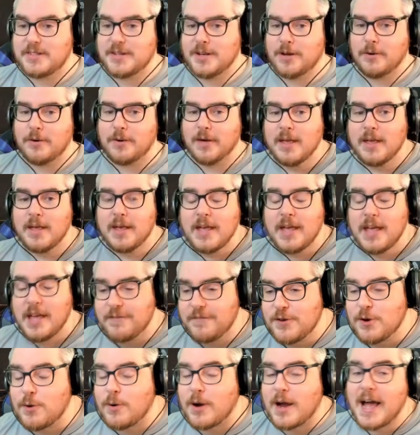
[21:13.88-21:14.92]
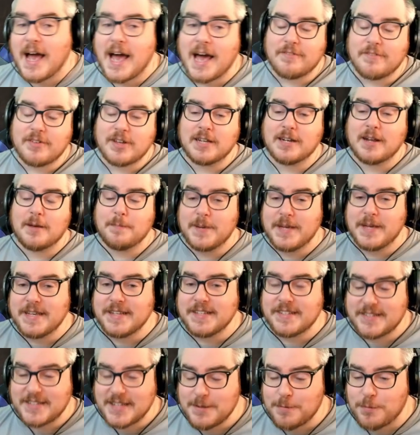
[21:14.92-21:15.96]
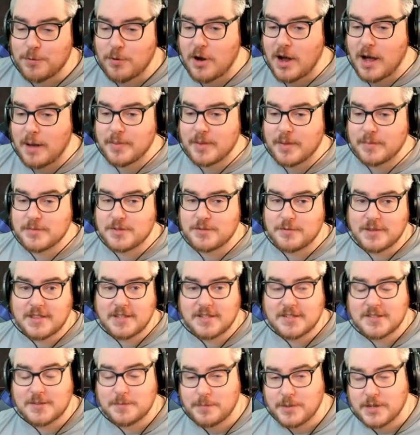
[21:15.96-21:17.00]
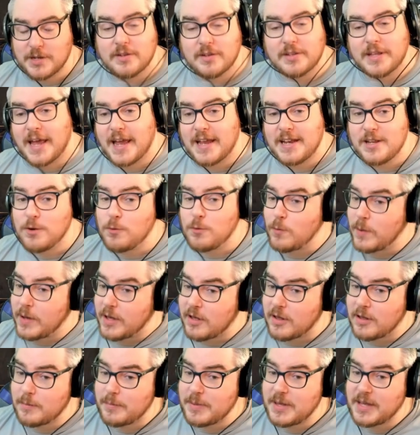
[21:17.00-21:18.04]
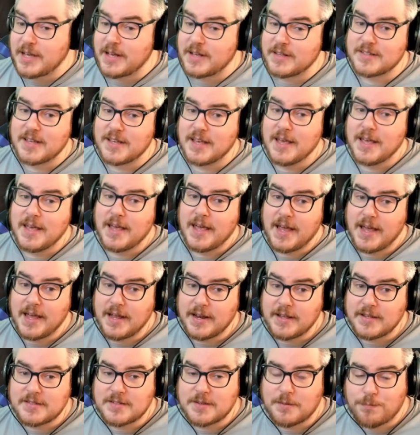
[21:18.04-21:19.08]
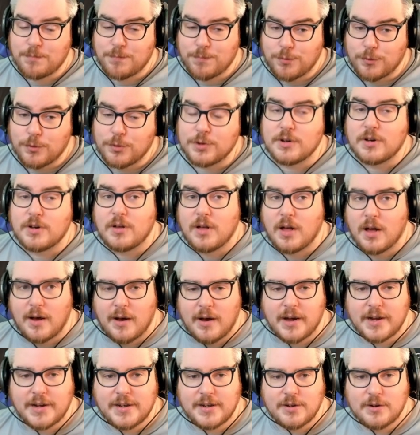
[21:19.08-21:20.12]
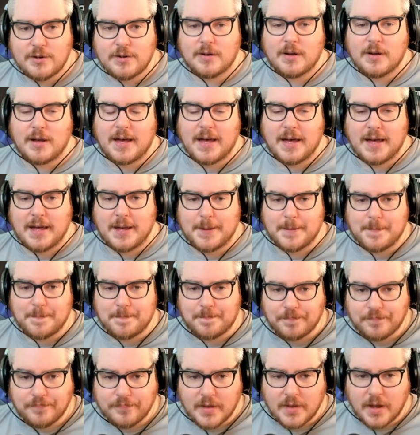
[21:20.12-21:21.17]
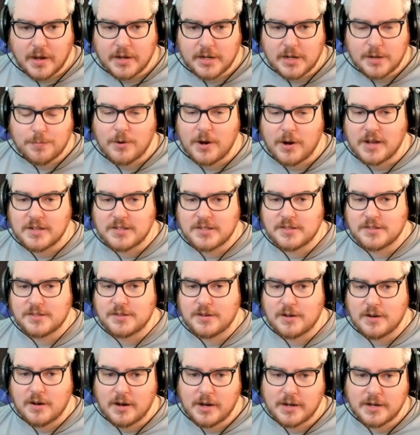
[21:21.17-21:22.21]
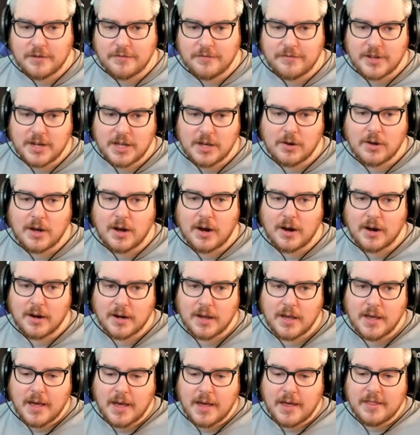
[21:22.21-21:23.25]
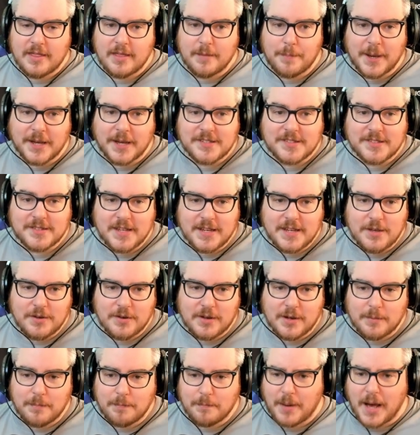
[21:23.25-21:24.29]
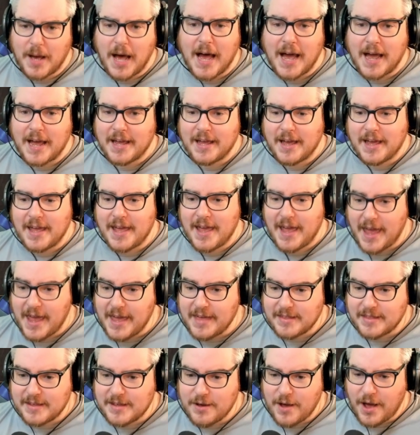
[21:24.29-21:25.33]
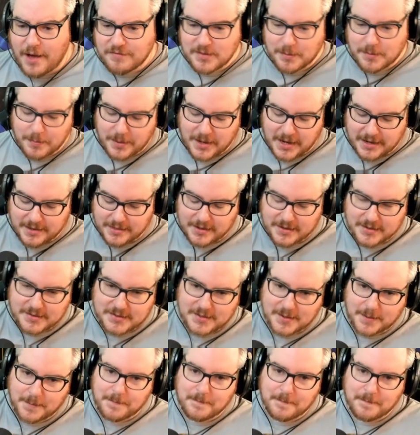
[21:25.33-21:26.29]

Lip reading: note, if you are having PC problems with this build, and you will because it is brutal on your processor, on your video card, the best thing you can buy, I hate that you have to buy this,